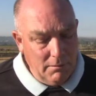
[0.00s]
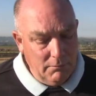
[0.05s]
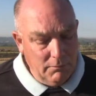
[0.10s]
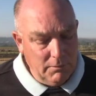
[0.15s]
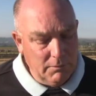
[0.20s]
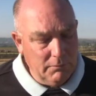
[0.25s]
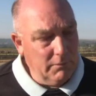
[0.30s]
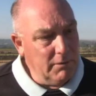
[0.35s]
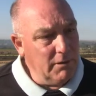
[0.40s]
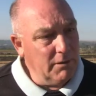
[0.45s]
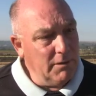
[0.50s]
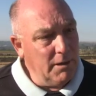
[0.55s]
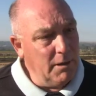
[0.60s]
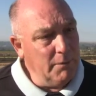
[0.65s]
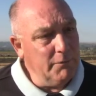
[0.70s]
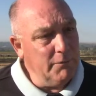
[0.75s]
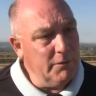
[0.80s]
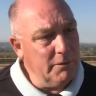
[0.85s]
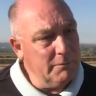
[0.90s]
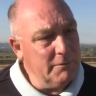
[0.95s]
We got
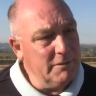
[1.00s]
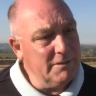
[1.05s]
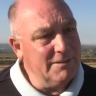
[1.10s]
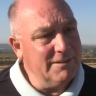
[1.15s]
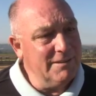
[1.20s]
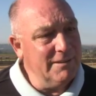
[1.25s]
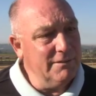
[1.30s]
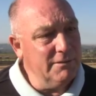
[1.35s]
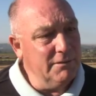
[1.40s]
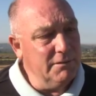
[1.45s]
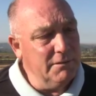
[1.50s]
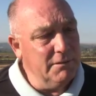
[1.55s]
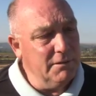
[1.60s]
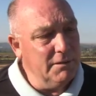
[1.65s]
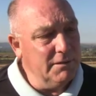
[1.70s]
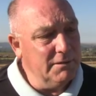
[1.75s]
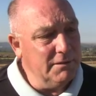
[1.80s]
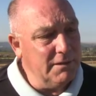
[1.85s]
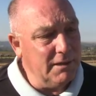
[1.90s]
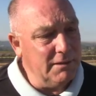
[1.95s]
hope for him this season.
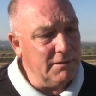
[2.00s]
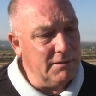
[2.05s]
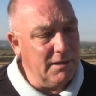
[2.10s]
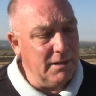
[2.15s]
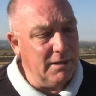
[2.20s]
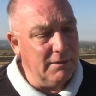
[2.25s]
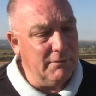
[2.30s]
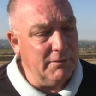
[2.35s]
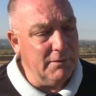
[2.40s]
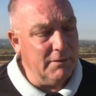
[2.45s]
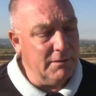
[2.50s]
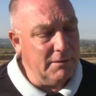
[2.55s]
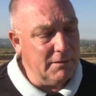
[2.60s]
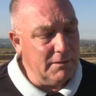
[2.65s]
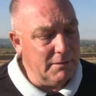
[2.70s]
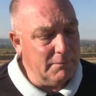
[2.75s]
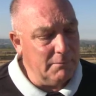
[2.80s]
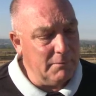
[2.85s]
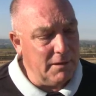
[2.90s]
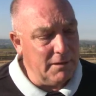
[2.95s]
He's had to have a
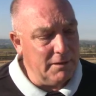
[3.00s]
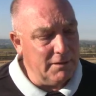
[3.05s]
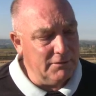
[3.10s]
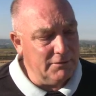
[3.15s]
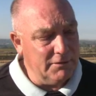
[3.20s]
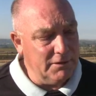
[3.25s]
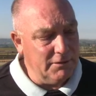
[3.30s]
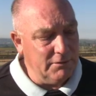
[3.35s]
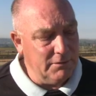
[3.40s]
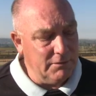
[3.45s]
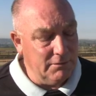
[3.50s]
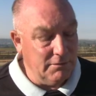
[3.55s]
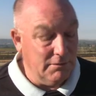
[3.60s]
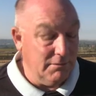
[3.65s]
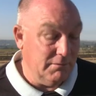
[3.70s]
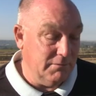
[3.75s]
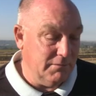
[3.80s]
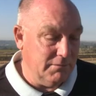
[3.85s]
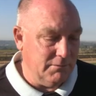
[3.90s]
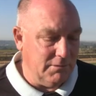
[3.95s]
minor surgery,
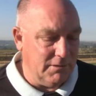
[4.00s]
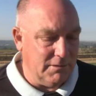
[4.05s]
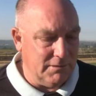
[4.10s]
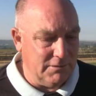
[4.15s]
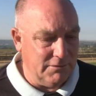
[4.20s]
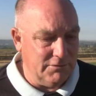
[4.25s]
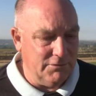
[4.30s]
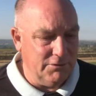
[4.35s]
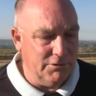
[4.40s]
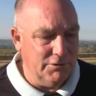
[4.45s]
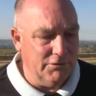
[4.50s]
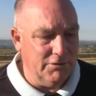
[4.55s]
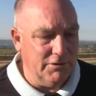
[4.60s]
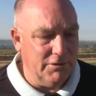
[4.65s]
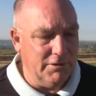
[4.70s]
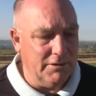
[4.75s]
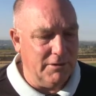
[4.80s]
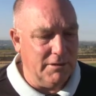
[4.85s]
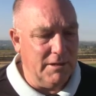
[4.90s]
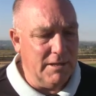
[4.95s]
a surgery
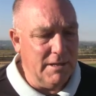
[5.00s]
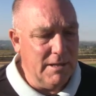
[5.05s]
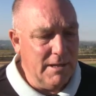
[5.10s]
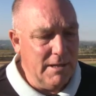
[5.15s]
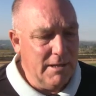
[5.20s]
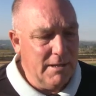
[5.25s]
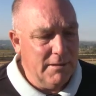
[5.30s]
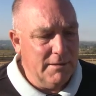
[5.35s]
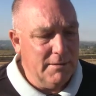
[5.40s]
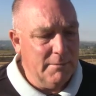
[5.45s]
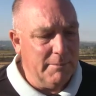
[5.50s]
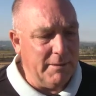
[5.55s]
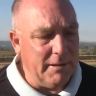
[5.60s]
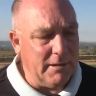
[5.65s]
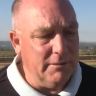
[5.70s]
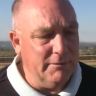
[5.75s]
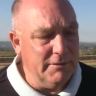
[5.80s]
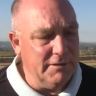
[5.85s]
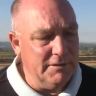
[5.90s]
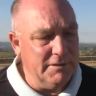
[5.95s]
on the
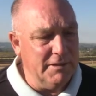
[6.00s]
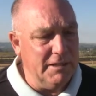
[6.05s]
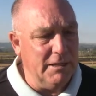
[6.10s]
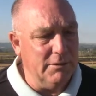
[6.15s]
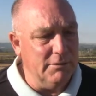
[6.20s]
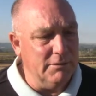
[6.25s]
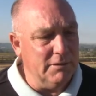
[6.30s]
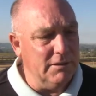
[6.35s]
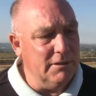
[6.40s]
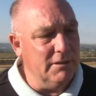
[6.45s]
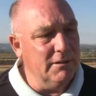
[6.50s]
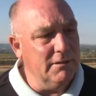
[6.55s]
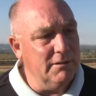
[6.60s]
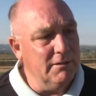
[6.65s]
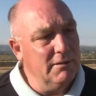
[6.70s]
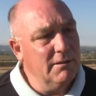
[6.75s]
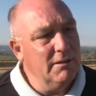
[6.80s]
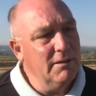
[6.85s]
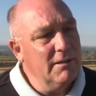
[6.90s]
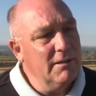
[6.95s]
back of his knee. Was a little